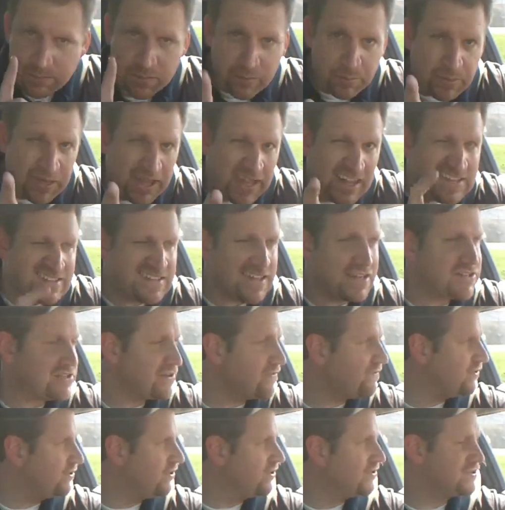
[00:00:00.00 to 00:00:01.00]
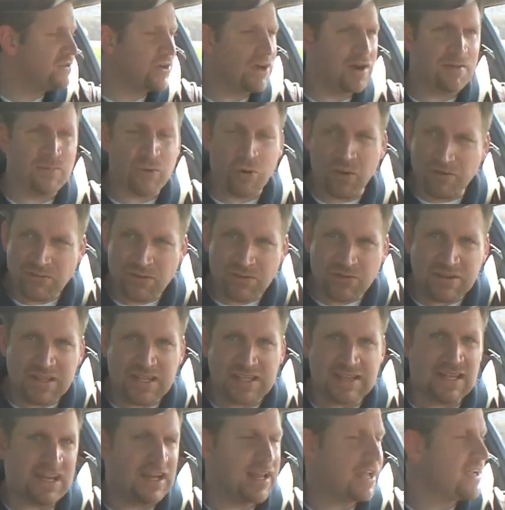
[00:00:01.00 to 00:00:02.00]
But pay attention for the turbo if you
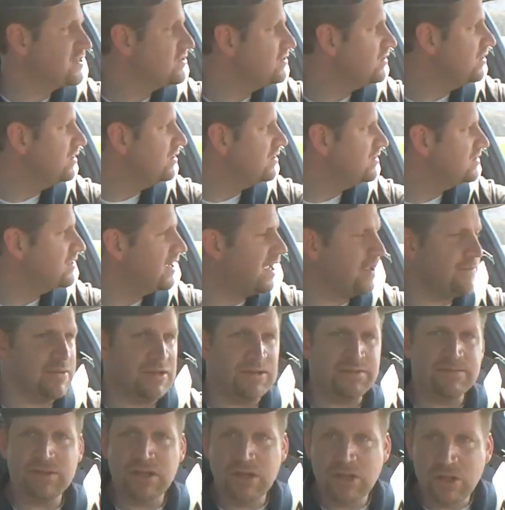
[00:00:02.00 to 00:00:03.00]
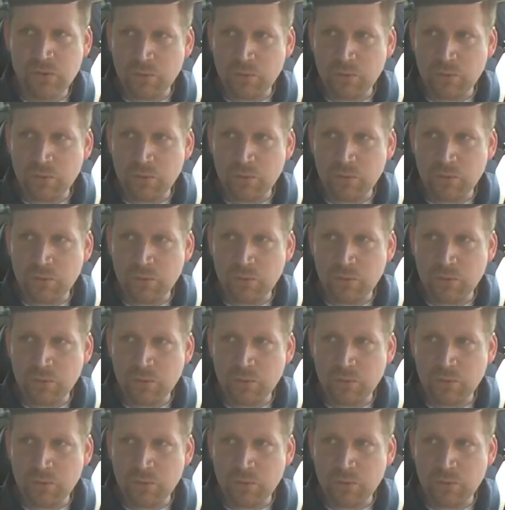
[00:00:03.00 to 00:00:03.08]
need that extra excitement.